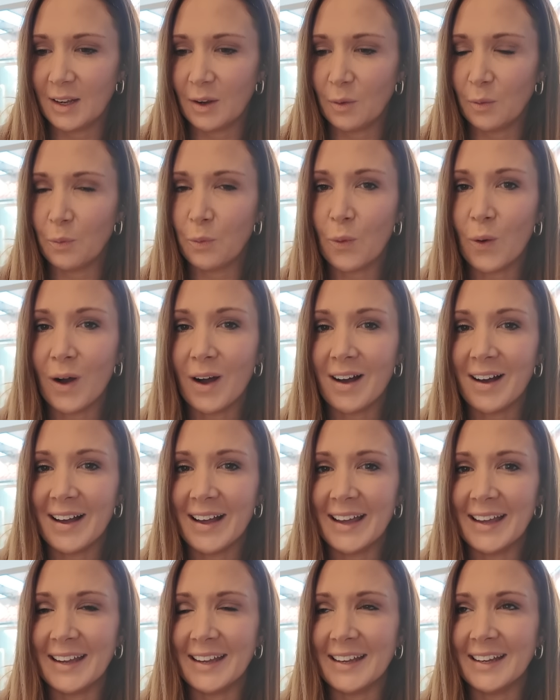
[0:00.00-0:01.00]

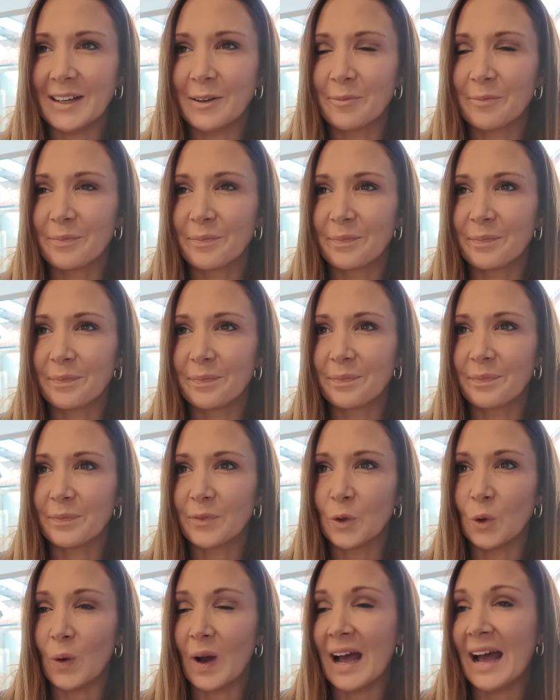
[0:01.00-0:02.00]
why
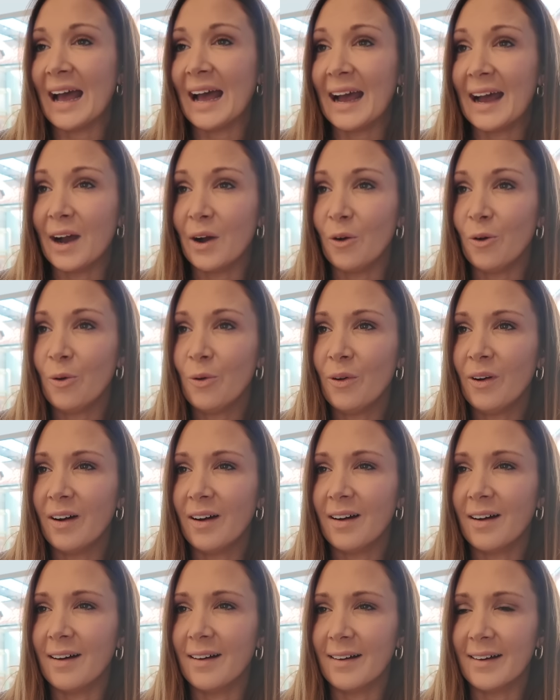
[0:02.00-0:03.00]
or how
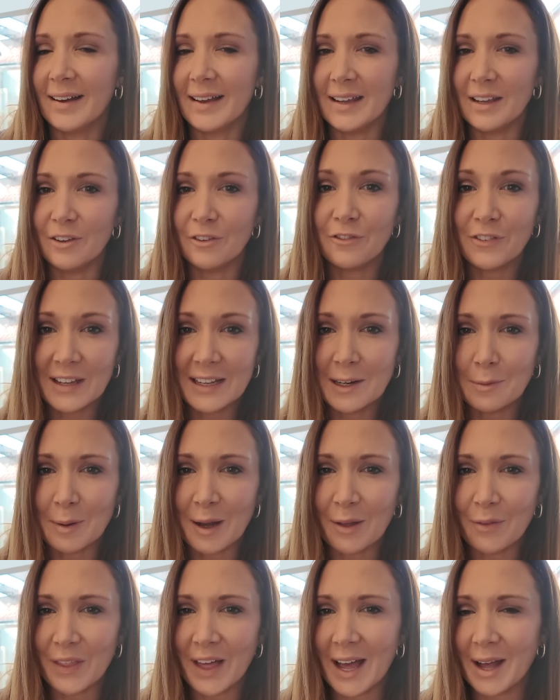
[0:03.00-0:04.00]
I feel
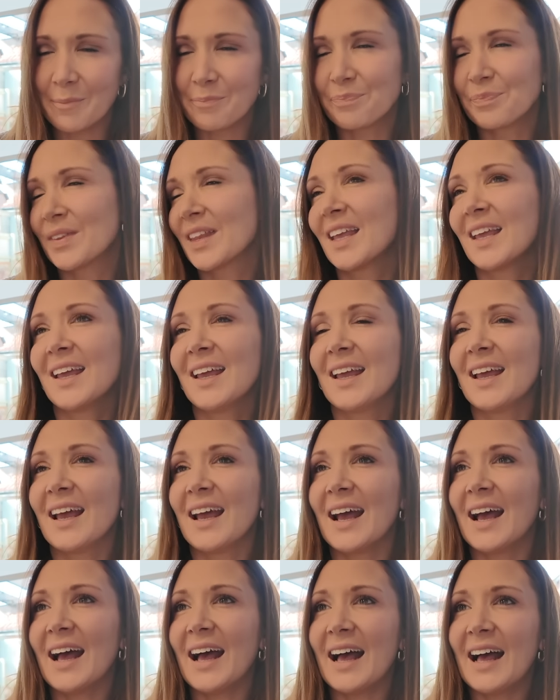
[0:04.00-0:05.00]
about that.
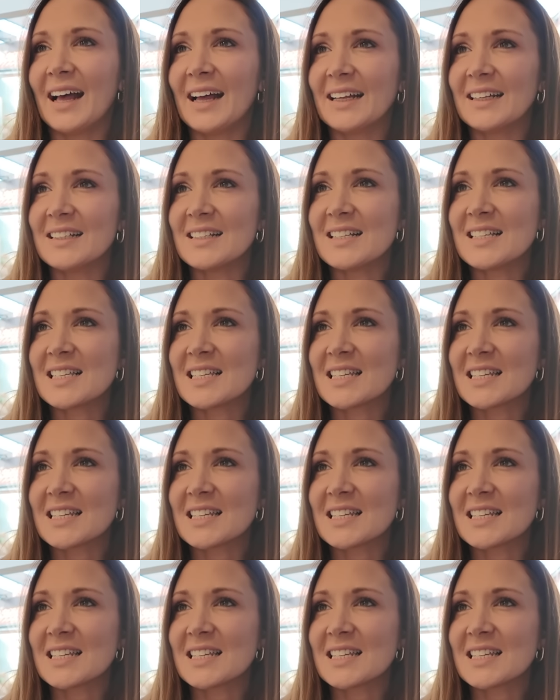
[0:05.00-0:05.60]
And